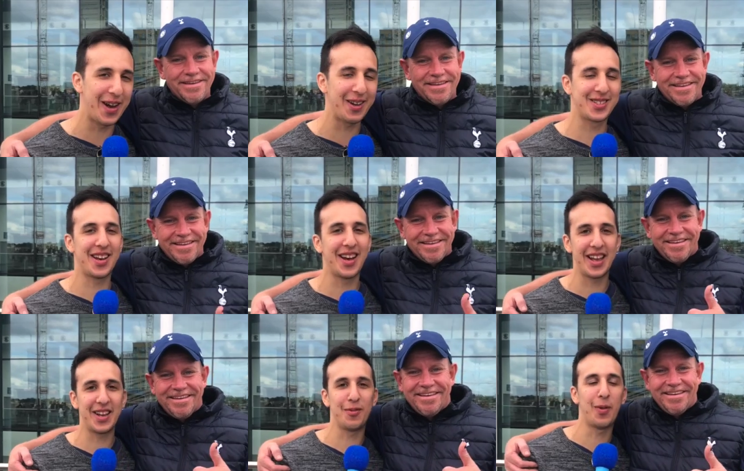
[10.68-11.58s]

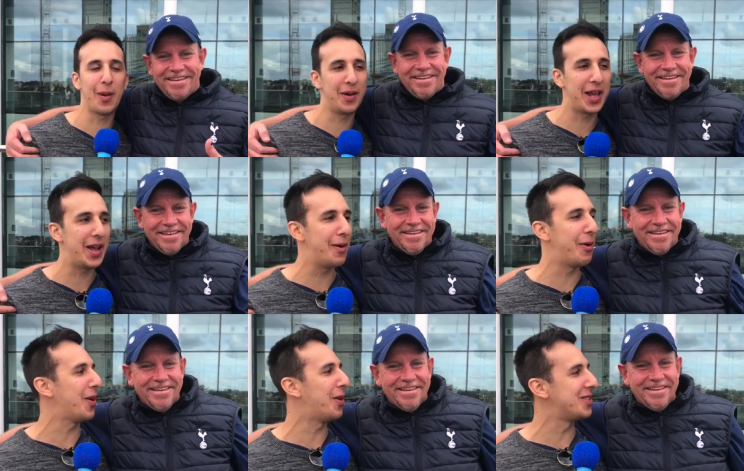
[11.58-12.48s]
Speaker 1: outside Wembley here
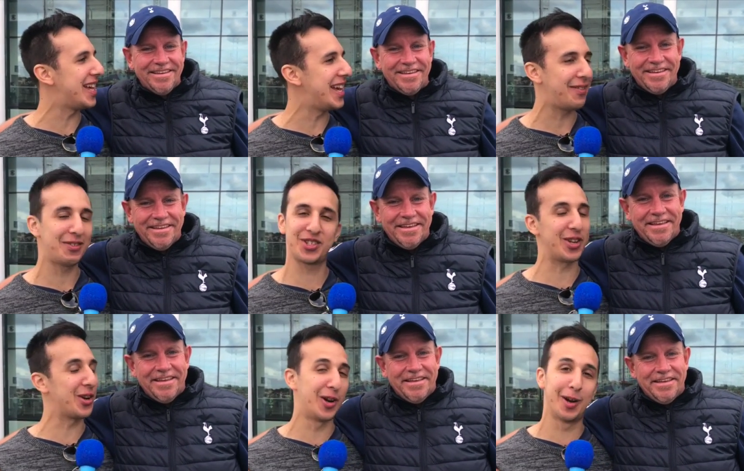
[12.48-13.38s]
with Aussie. We're just
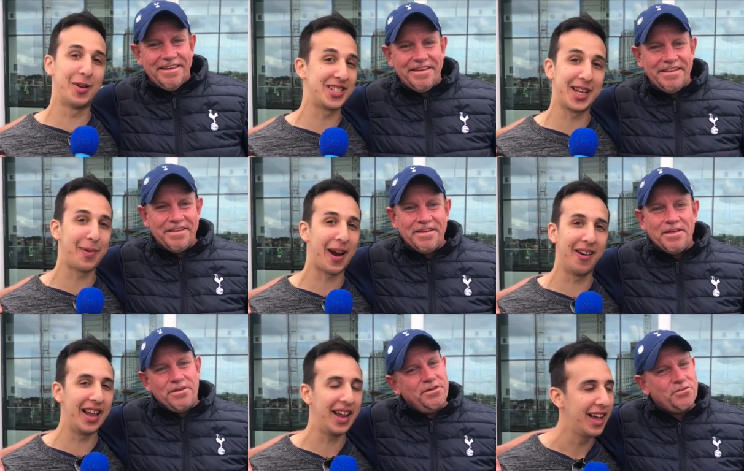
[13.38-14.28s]
going to call him Aussie,
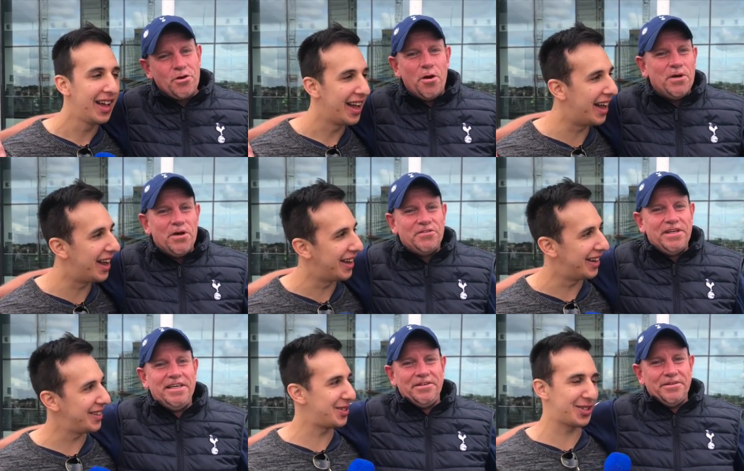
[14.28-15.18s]
apparently. Just call me uh,
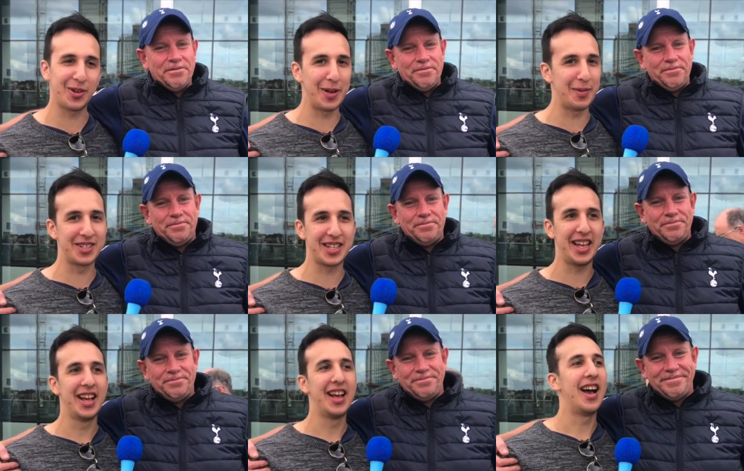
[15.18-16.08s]
Aussie. Just call him Aussie.
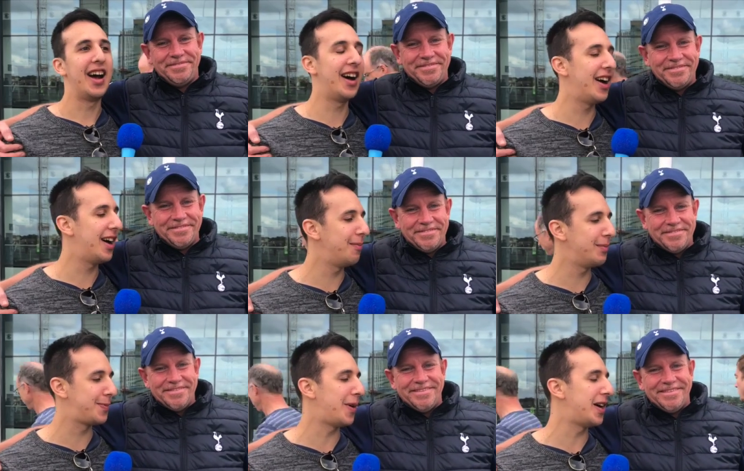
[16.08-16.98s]
Um,
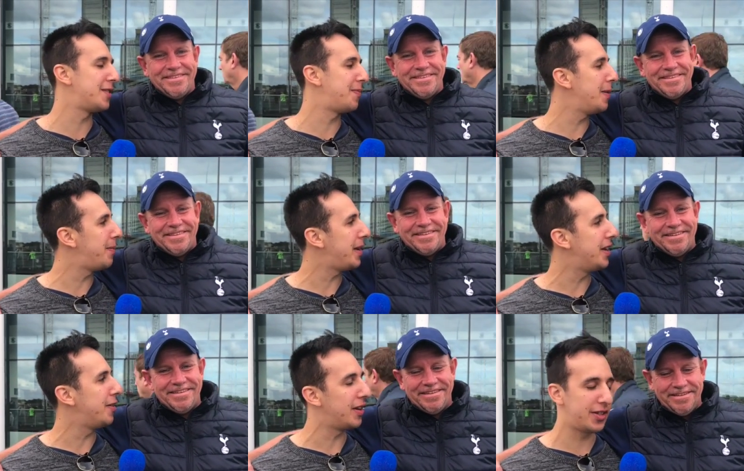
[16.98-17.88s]
Spurs have been
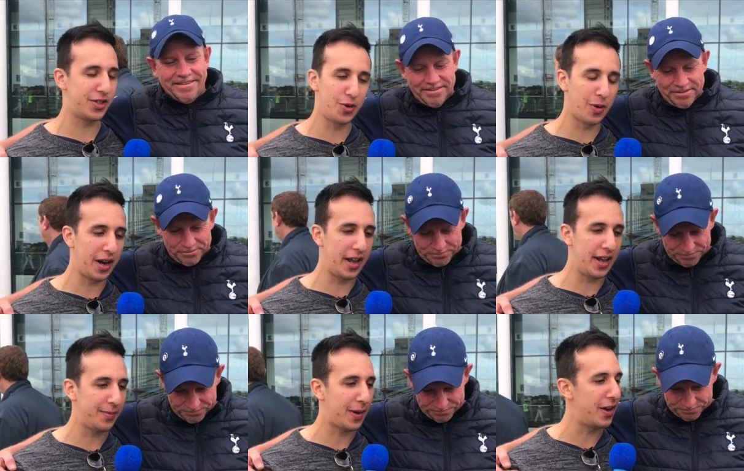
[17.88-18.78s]
beaten 2 1
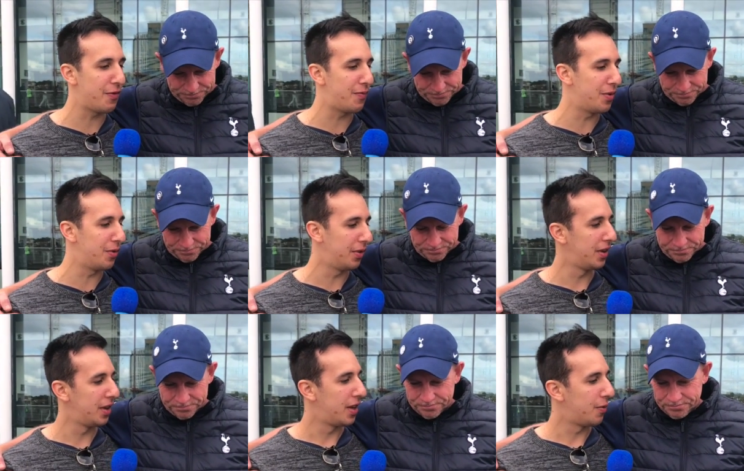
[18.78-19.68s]
here by Liverpool.
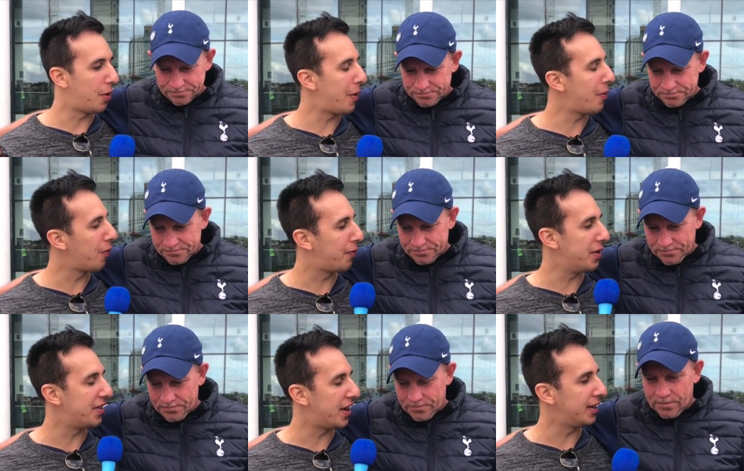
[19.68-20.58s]
What went wrong for
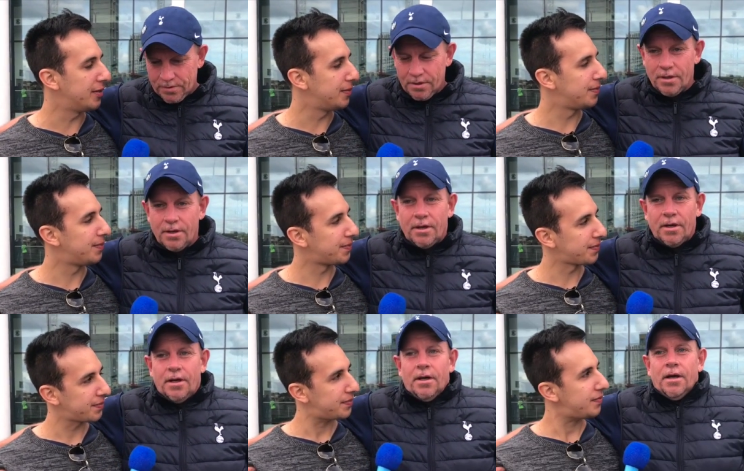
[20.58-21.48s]
you today?
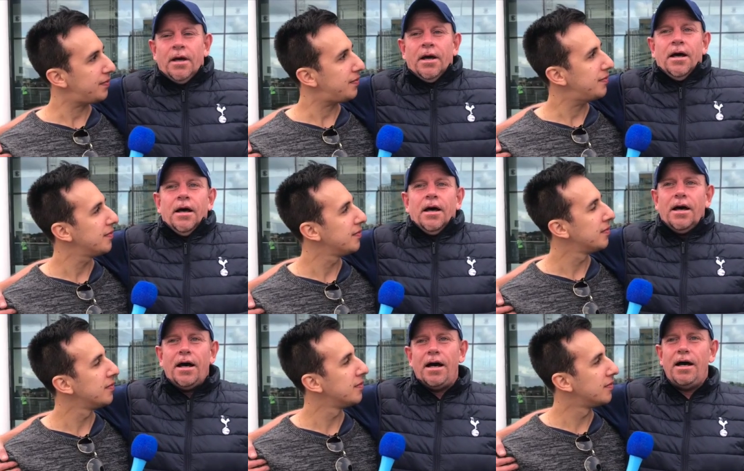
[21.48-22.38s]

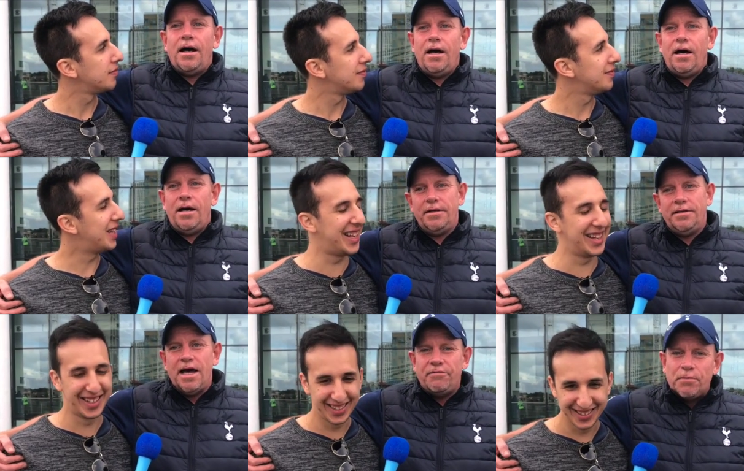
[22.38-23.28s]
Uh,
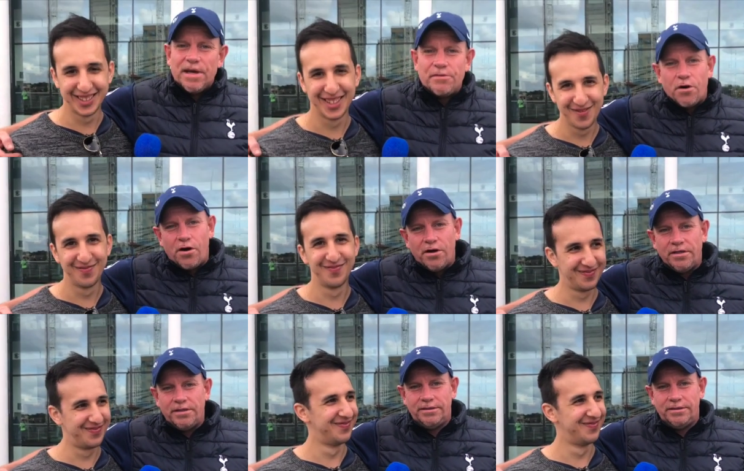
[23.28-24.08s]
nothing went wrong.